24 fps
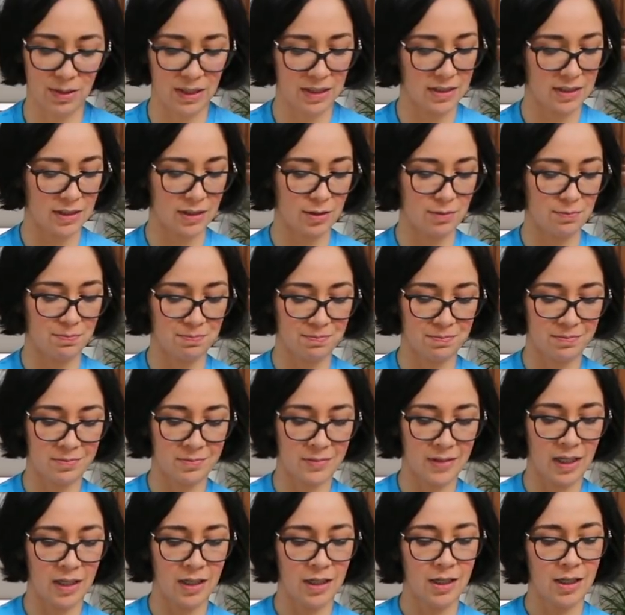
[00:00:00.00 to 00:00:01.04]
a big deal.
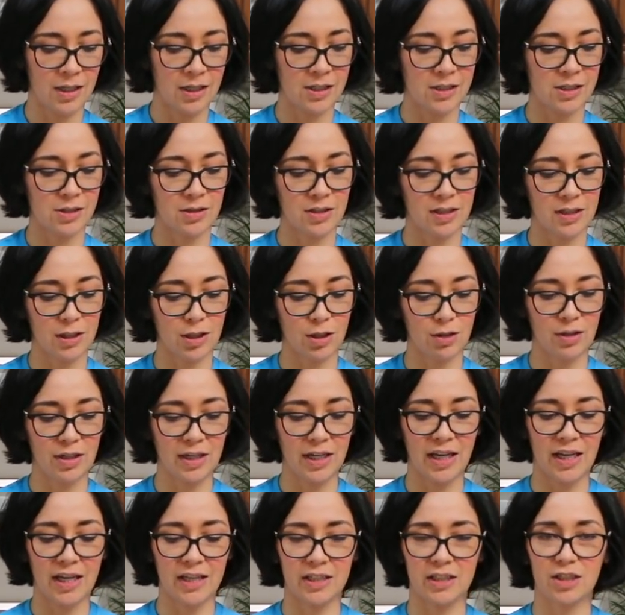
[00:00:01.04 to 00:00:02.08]
So then go
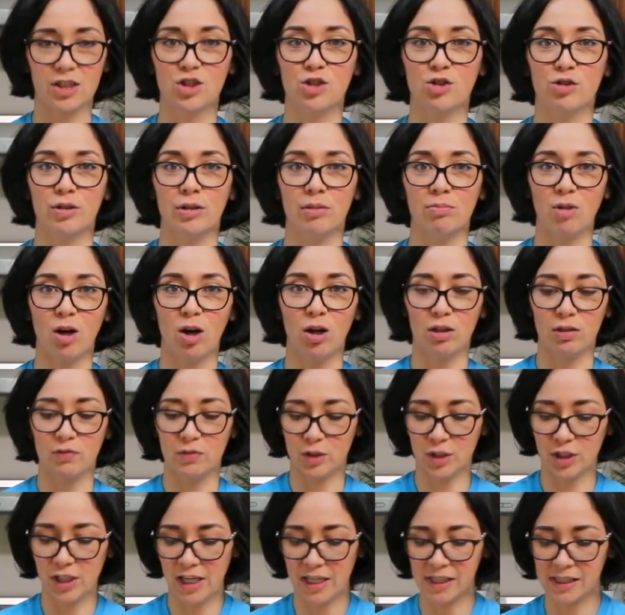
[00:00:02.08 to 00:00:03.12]
ahead and trim all of
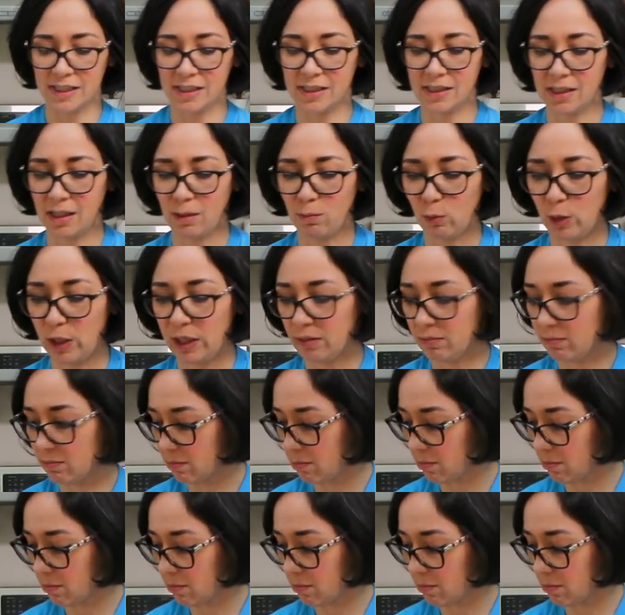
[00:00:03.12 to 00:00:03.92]
your cakes the same way.